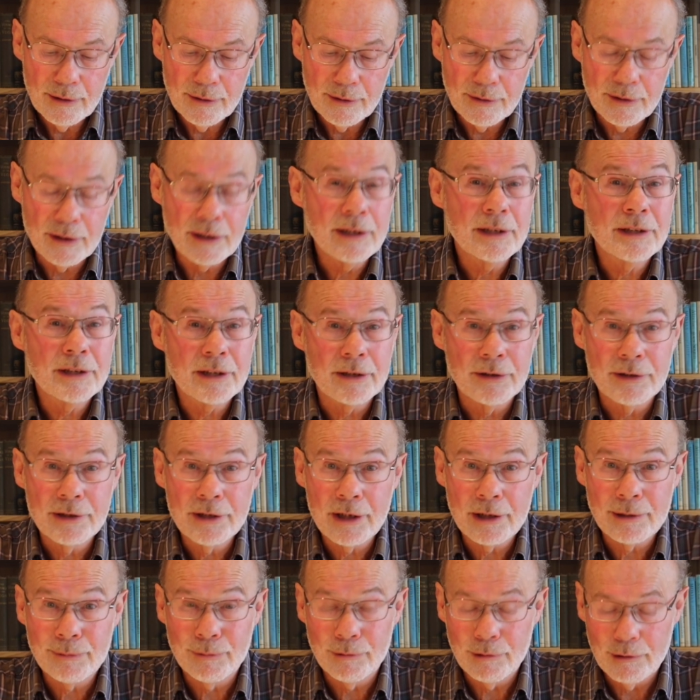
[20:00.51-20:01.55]
there is
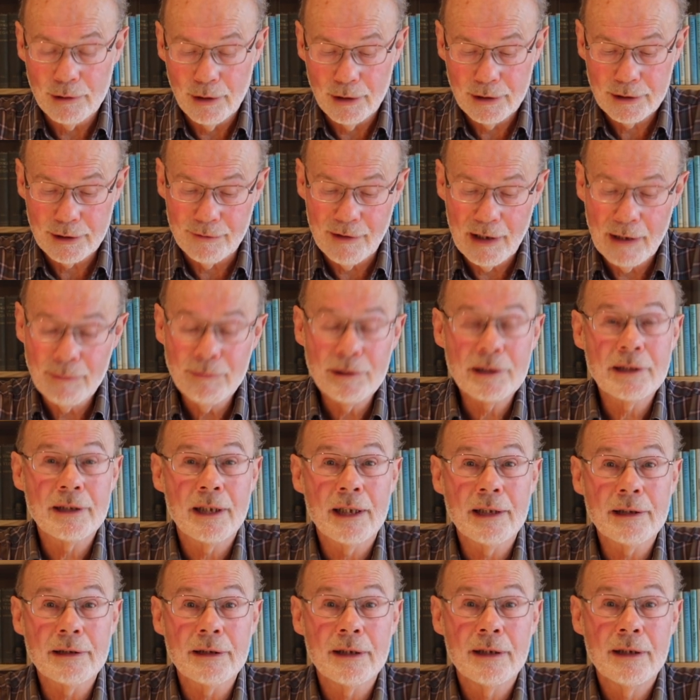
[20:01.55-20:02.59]
considerable loss of
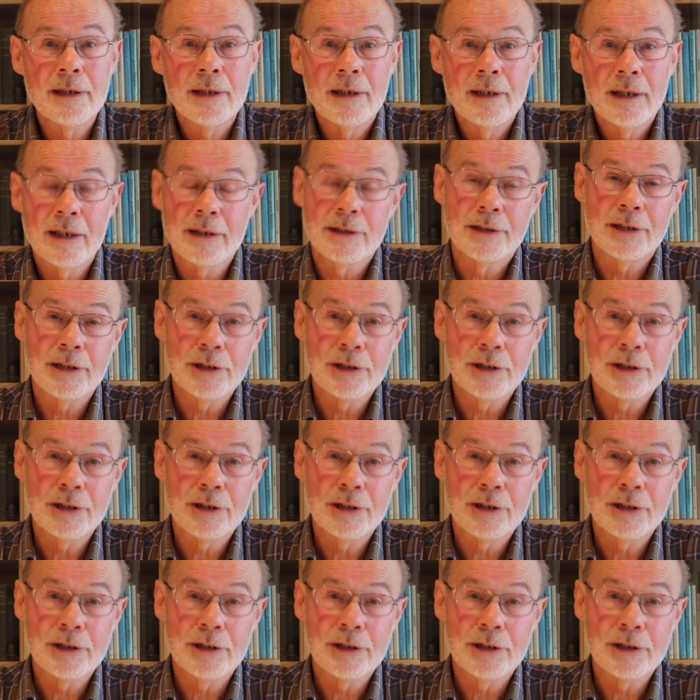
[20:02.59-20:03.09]
habitat and